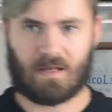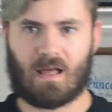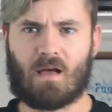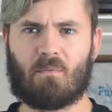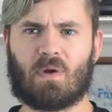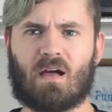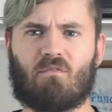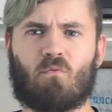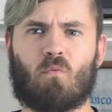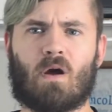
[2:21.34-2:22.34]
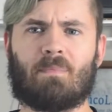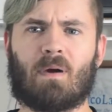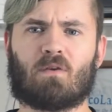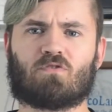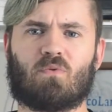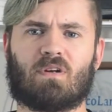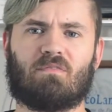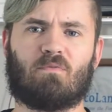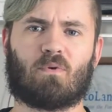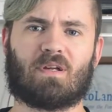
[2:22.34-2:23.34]
And we have Wipeout
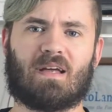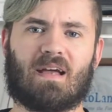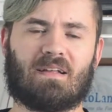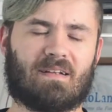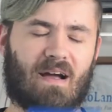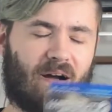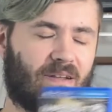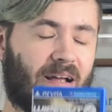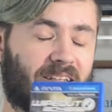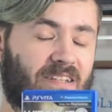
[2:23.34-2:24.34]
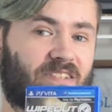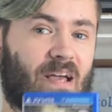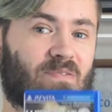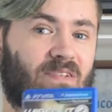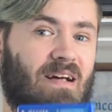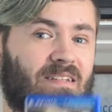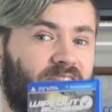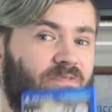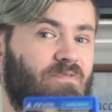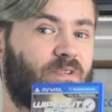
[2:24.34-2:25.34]
2048. Now, I like these games a lot.
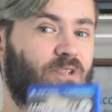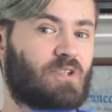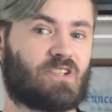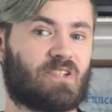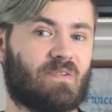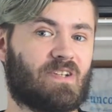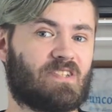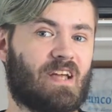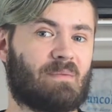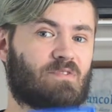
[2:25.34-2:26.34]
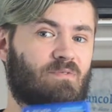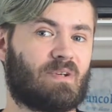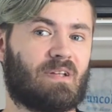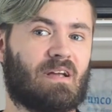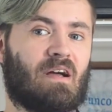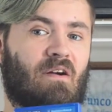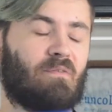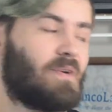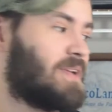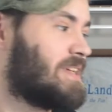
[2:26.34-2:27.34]
These futuristic racing games are really,
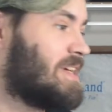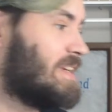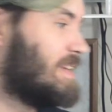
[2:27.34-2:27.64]
really neat.